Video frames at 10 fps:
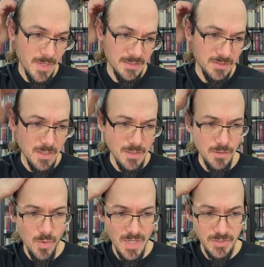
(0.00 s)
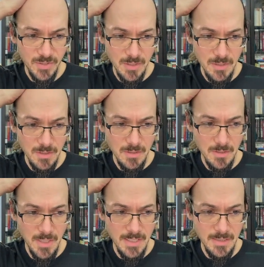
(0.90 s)
saw your question
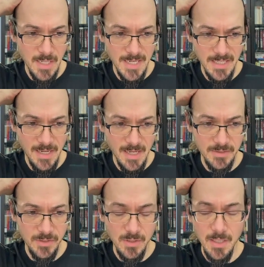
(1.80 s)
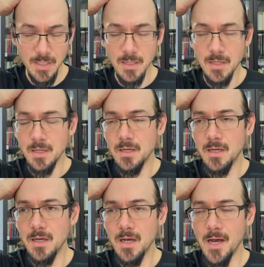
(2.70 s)
and I didn't answer it.
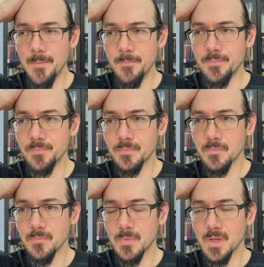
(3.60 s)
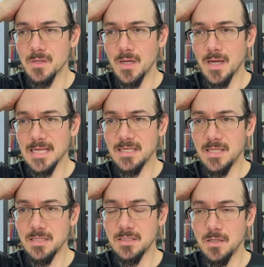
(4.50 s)
I
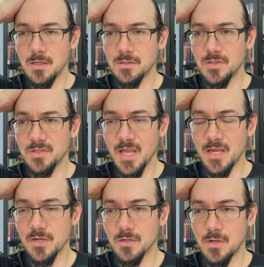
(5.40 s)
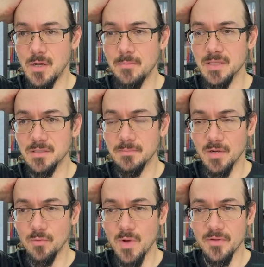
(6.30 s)
didn't understand your comments
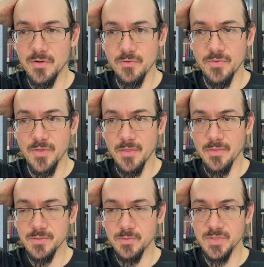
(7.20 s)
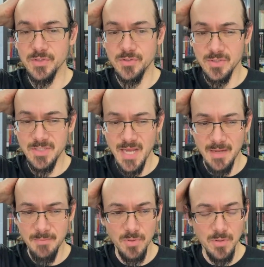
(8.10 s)
about whether you thought this was a good
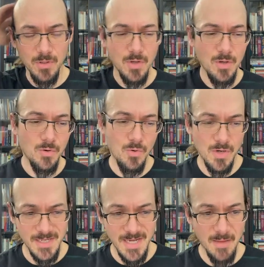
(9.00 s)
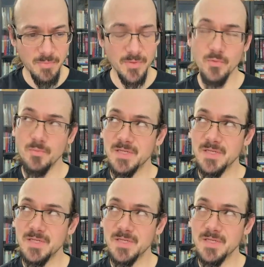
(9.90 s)
table or a table that would be